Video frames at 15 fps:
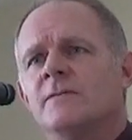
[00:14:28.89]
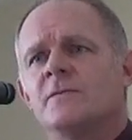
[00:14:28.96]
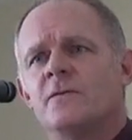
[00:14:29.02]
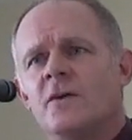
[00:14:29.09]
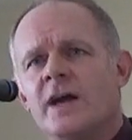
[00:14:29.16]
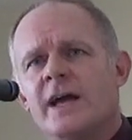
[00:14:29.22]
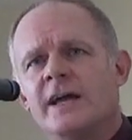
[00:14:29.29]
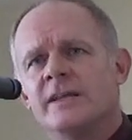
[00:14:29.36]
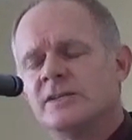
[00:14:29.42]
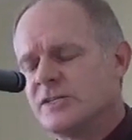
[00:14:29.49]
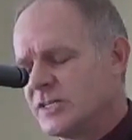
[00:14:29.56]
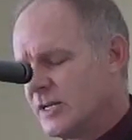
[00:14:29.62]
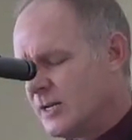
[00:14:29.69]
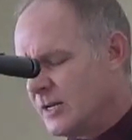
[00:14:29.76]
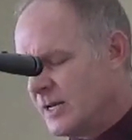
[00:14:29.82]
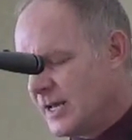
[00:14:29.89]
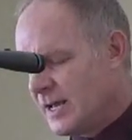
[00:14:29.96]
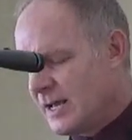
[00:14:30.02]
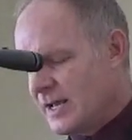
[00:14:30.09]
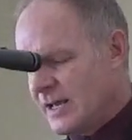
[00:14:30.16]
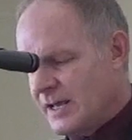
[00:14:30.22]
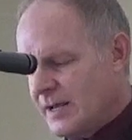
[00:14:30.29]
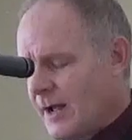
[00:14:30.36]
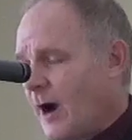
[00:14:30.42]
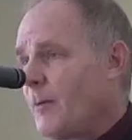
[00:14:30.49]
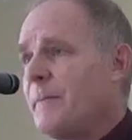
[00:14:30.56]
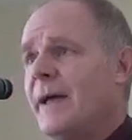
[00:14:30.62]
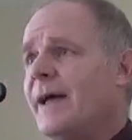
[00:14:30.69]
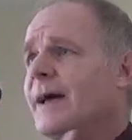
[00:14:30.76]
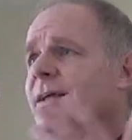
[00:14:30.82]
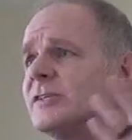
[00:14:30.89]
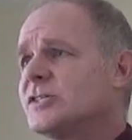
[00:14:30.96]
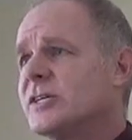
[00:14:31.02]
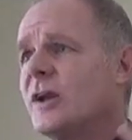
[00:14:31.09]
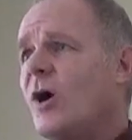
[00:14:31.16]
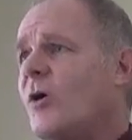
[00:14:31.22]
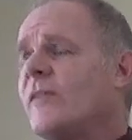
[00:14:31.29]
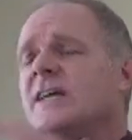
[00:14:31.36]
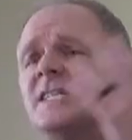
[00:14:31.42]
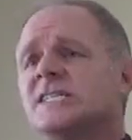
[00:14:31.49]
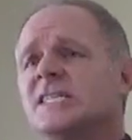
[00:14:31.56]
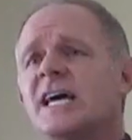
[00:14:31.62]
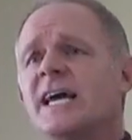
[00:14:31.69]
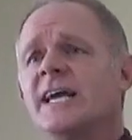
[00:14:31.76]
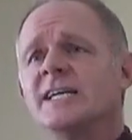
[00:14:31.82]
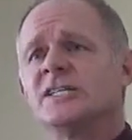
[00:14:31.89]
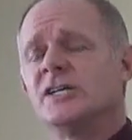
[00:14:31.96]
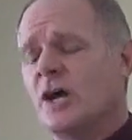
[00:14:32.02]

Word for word: friends and our pets and all these things.